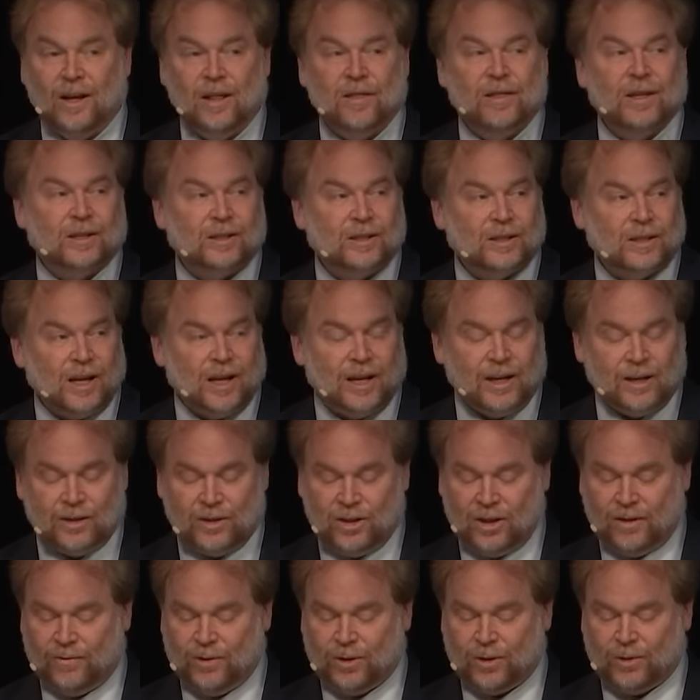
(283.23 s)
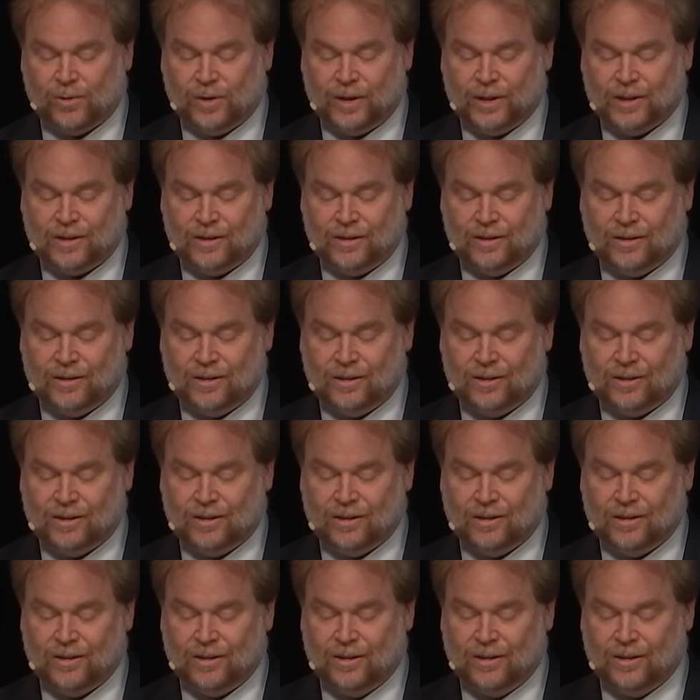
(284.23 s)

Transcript: than scientific reasons.